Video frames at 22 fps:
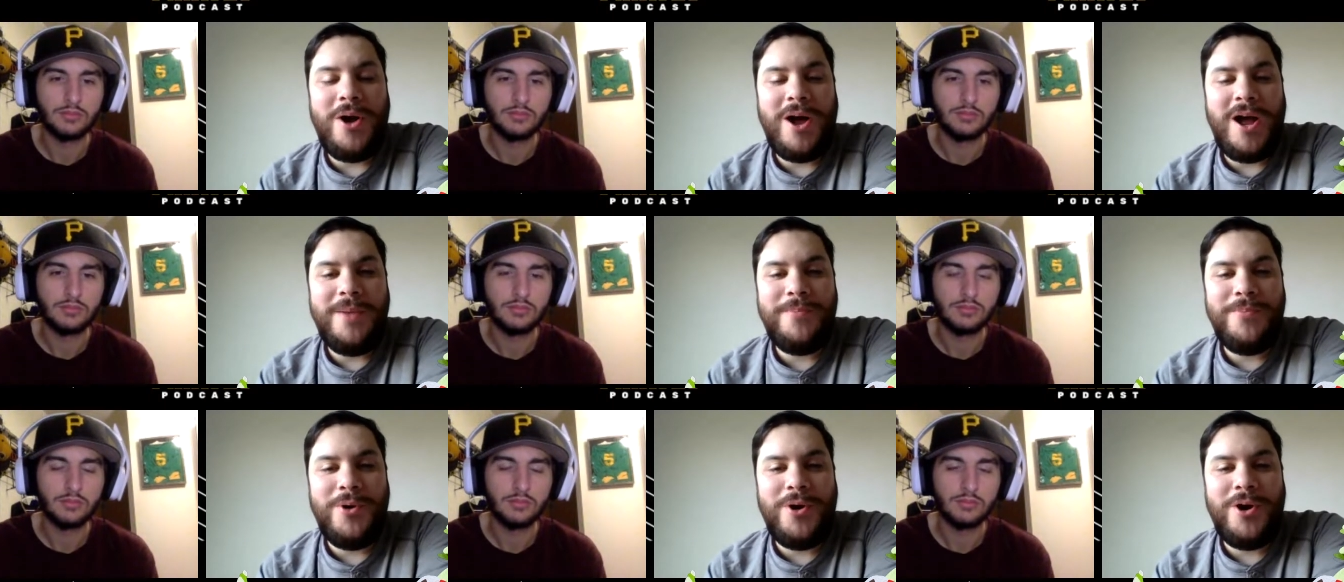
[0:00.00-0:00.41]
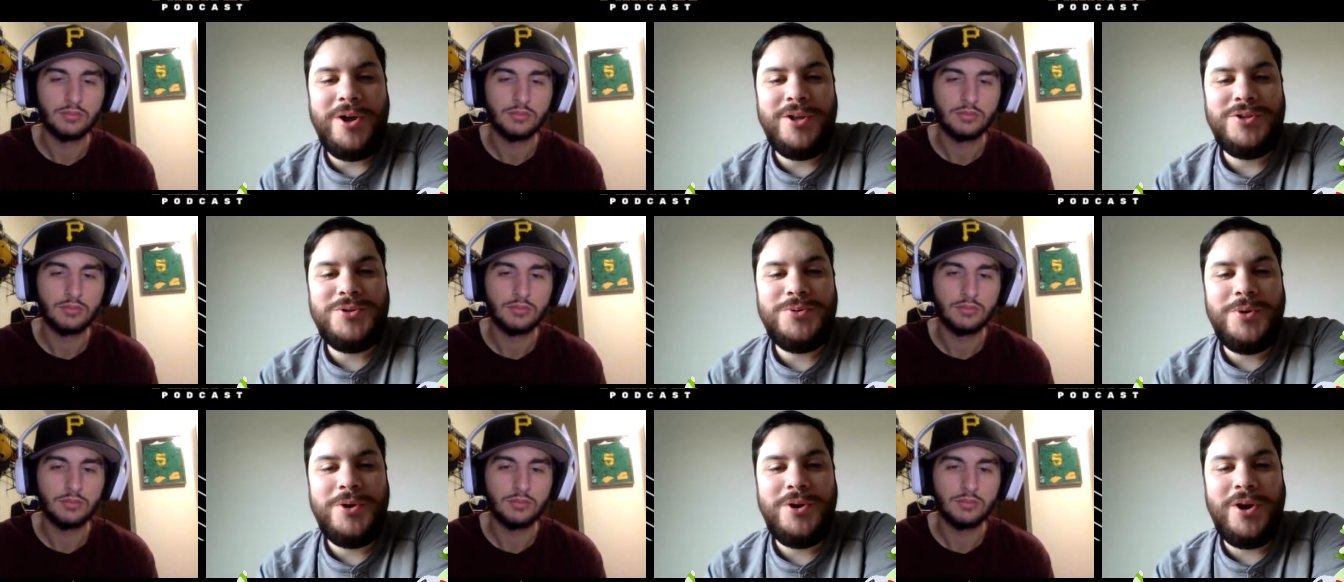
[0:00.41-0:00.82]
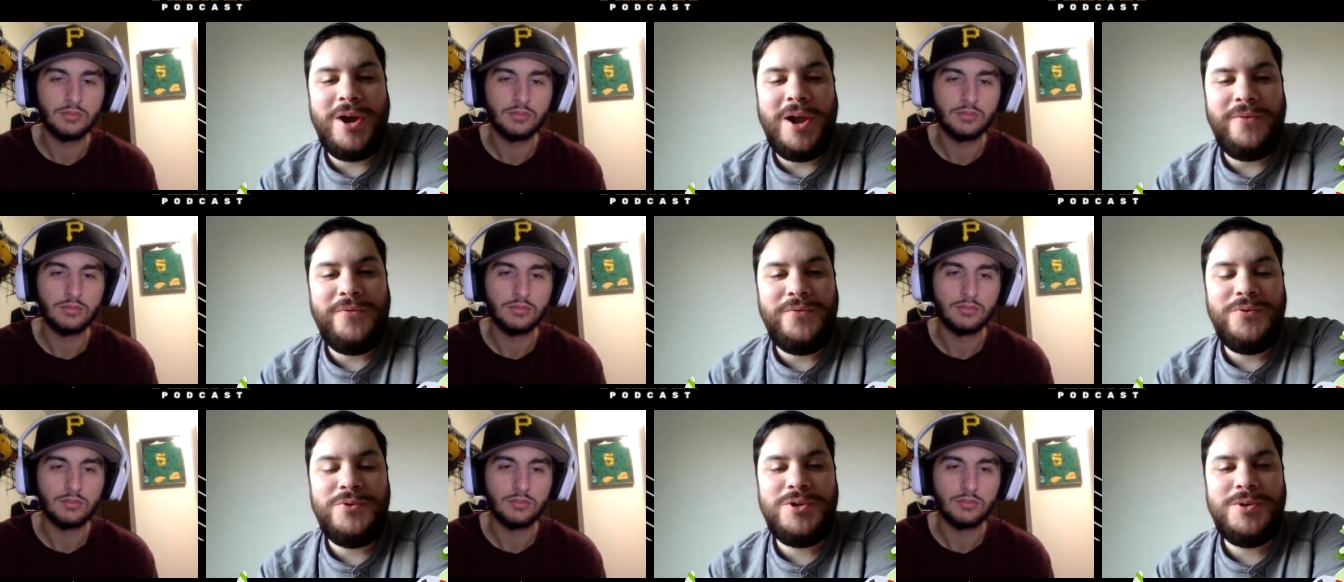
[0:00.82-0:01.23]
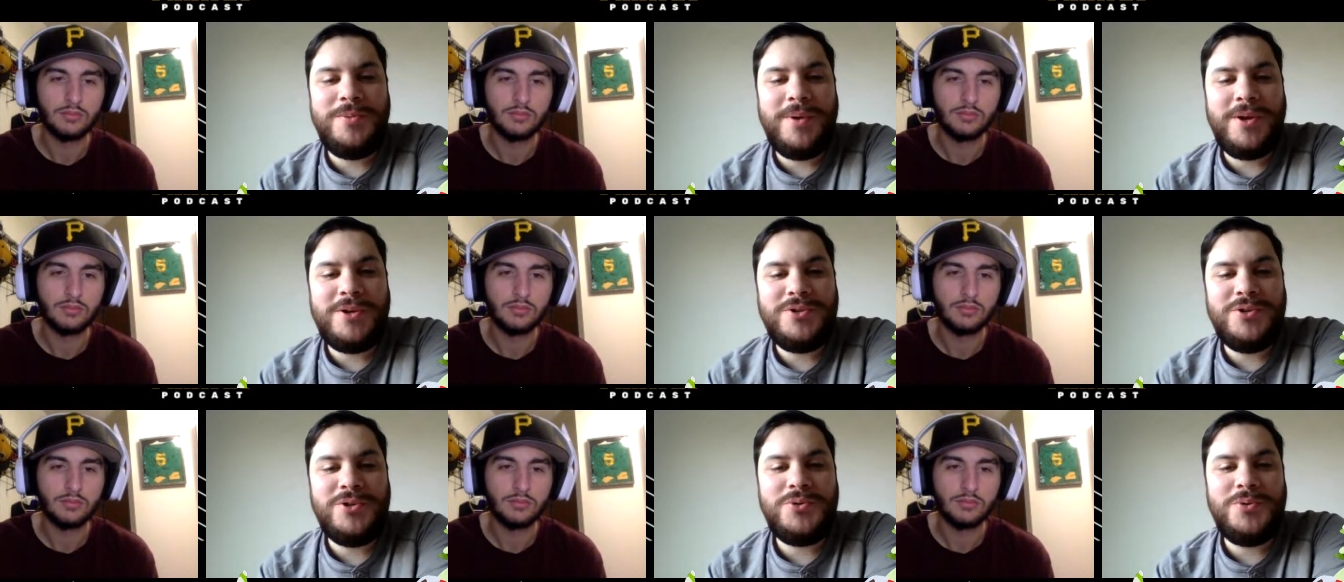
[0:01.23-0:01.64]
Speaker 1: I'm on Twitter at
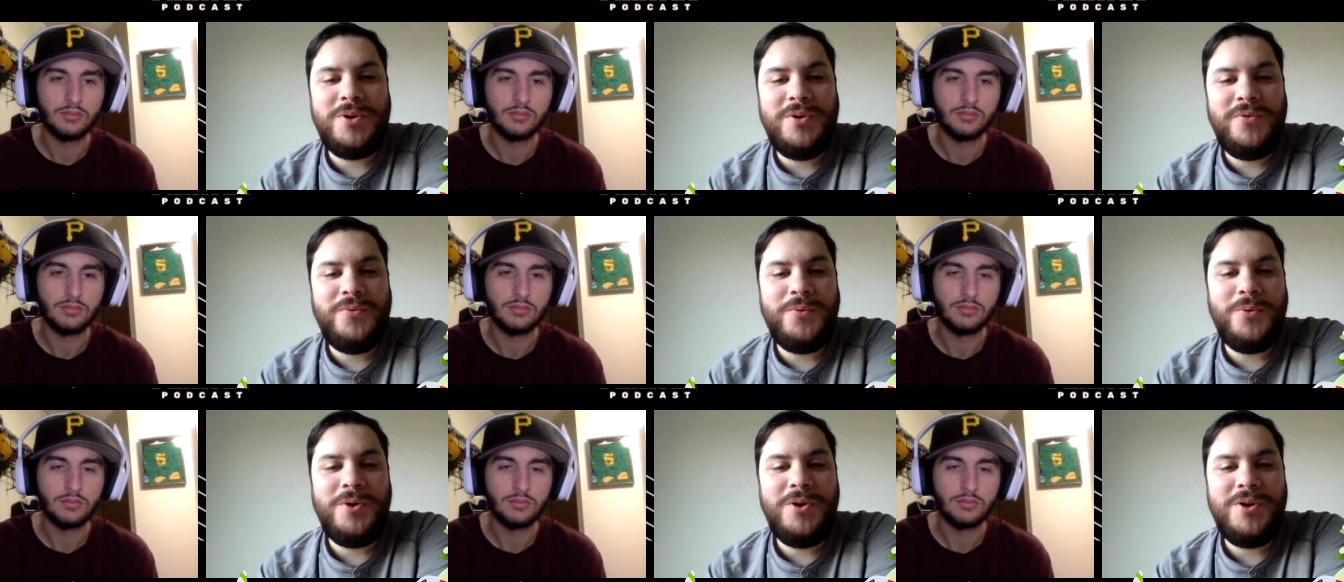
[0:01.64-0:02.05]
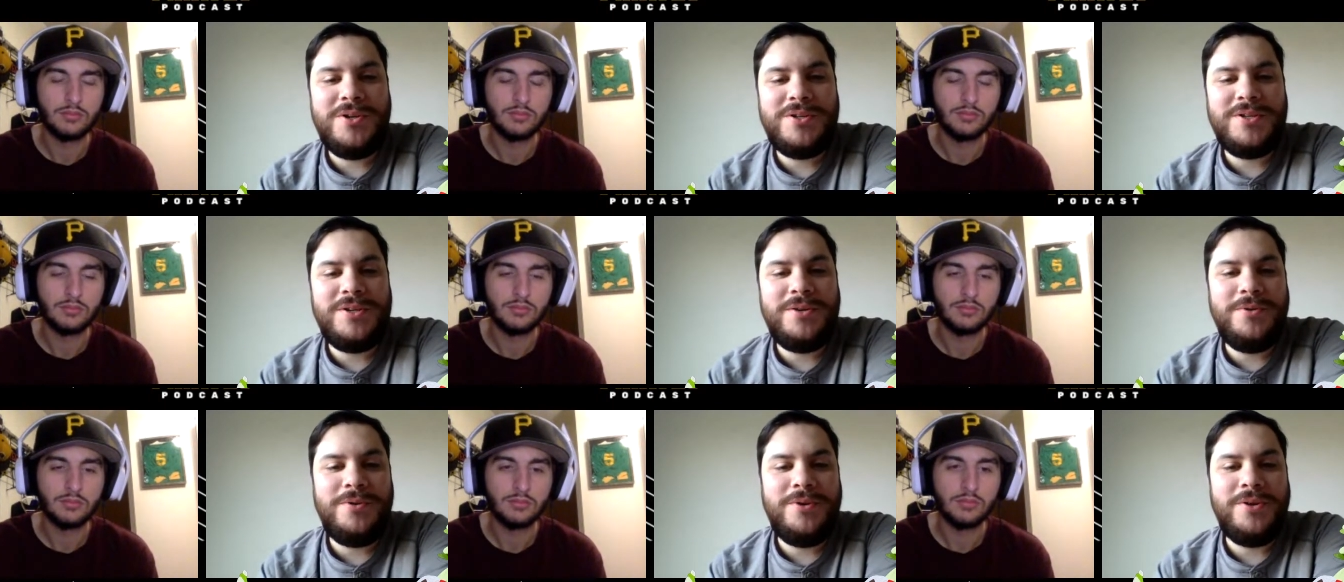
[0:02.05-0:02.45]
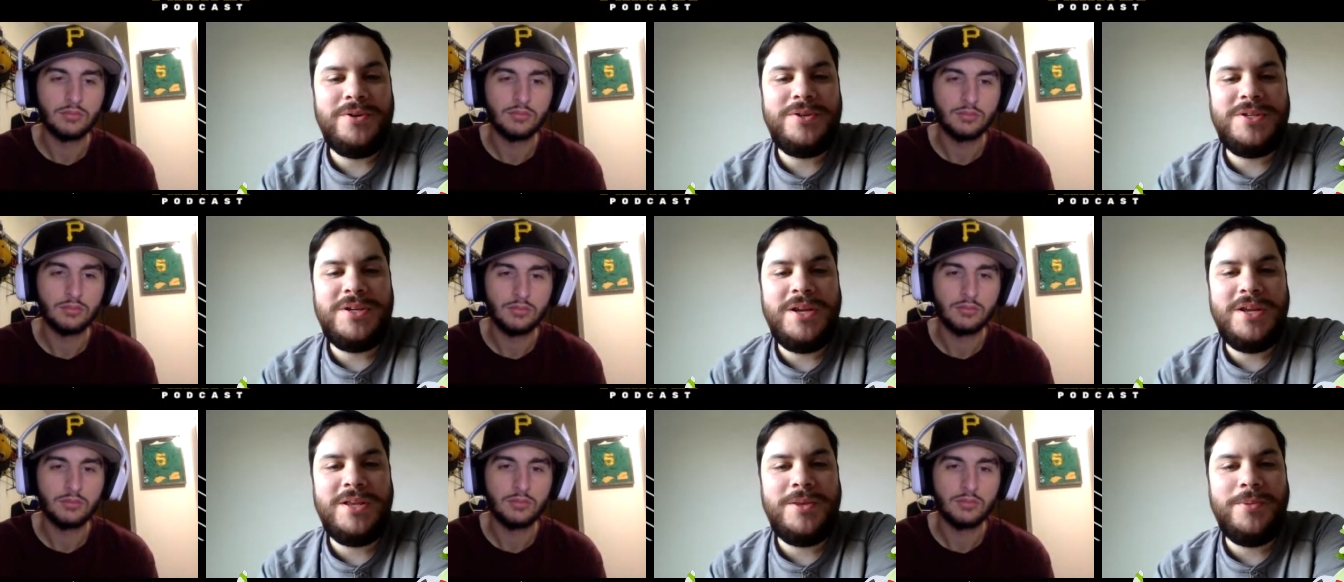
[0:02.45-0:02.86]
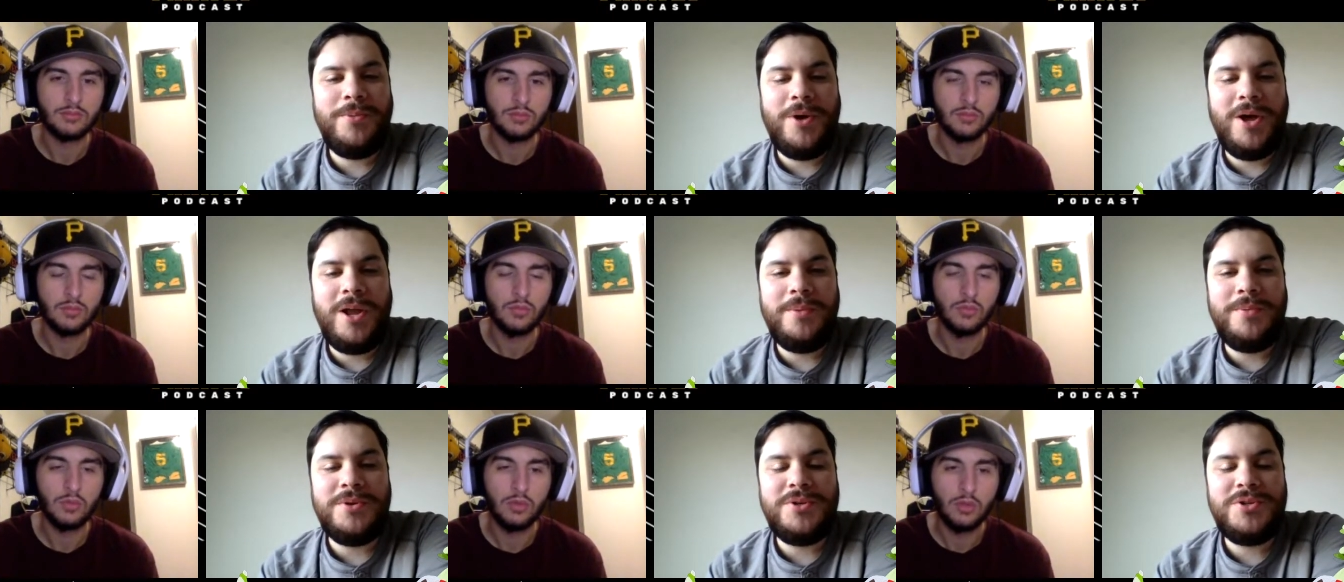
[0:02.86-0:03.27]
FujiMaster24, as you, you see at the
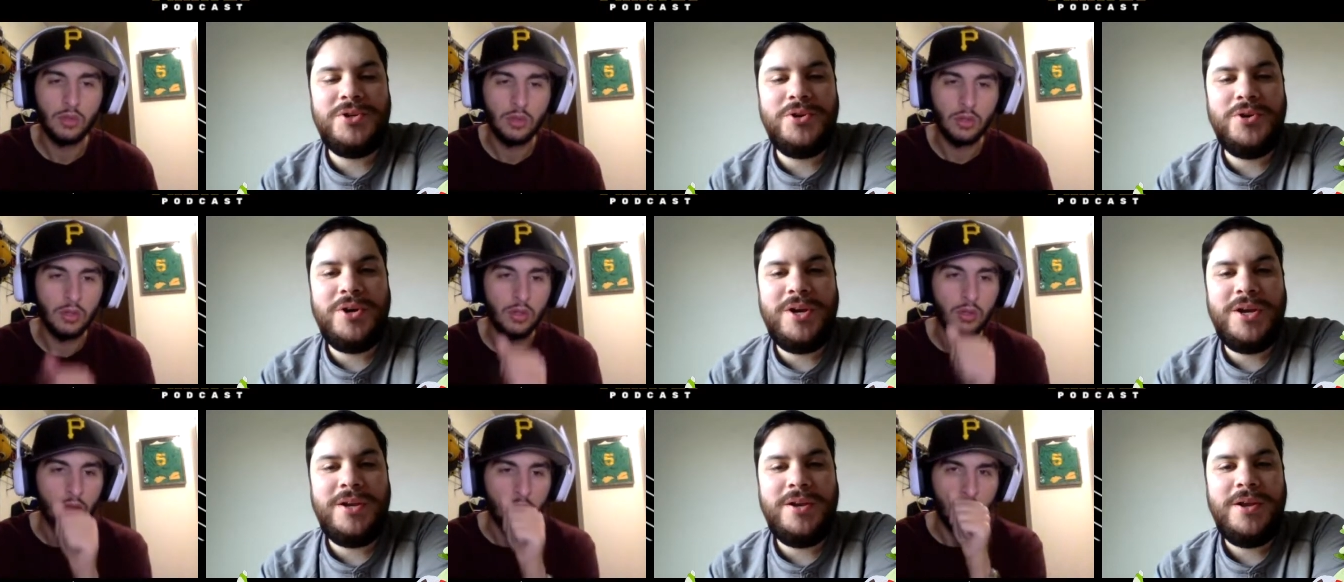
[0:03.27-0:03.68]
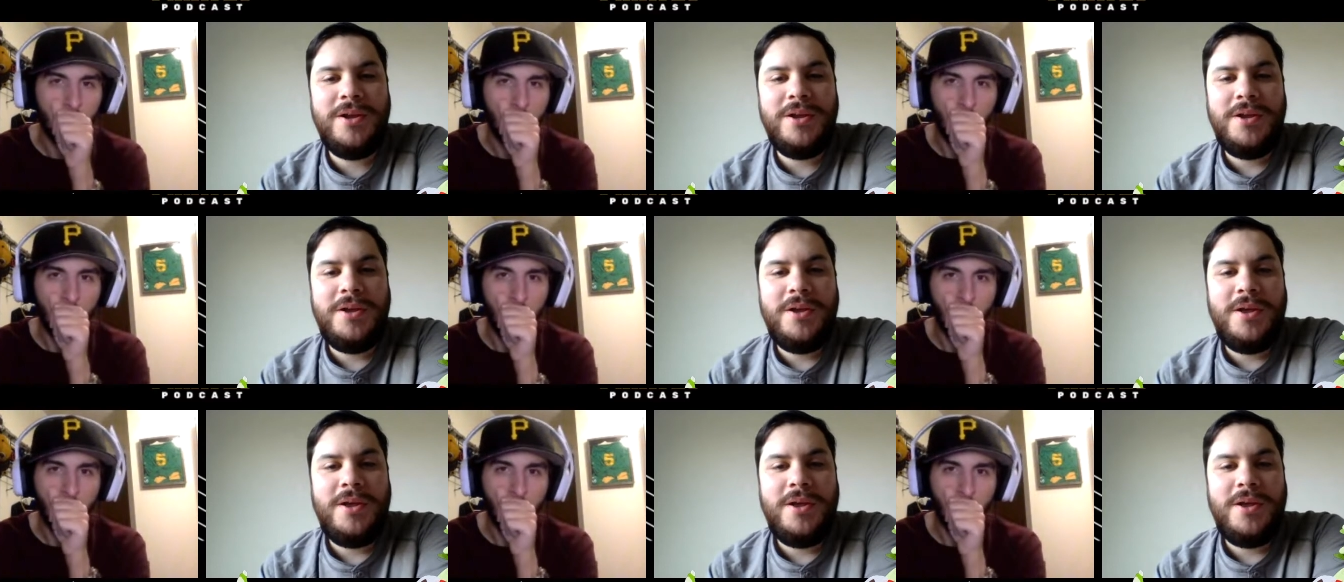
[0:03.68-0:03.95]
bottom of the screen.